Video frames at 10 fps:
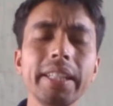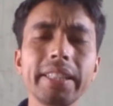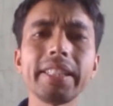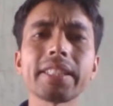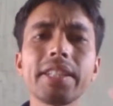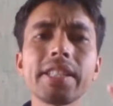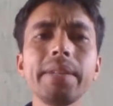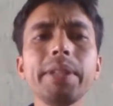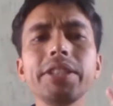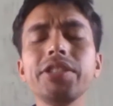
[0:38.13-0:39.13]
this
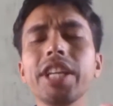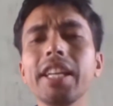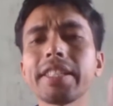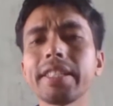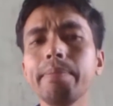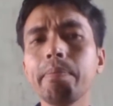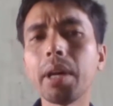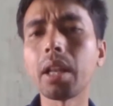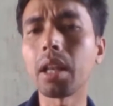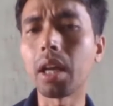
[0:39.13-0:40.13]
concept is really
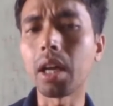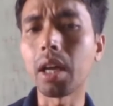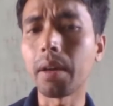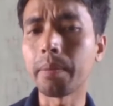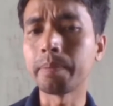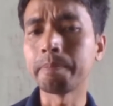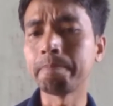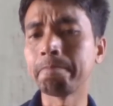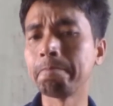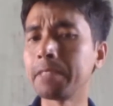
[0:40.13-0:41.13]
simple.
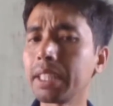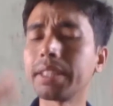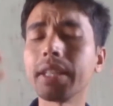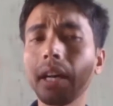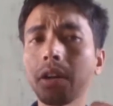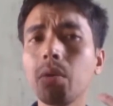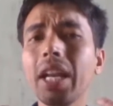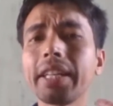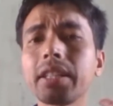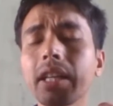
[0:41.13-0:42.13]
This
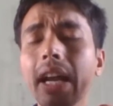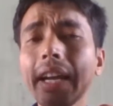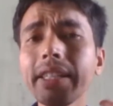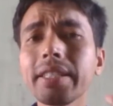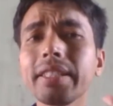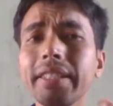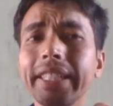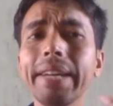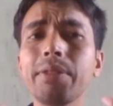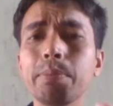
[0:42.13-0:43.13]
collateralized
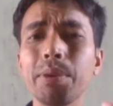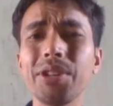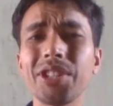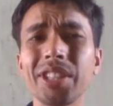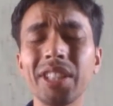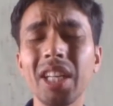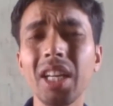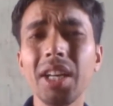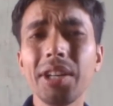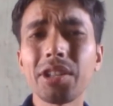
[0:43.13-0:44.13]
debt position.
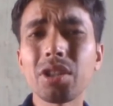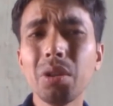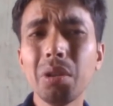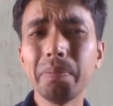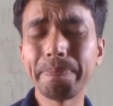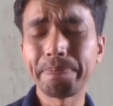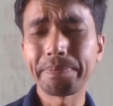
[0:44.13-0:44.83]
So,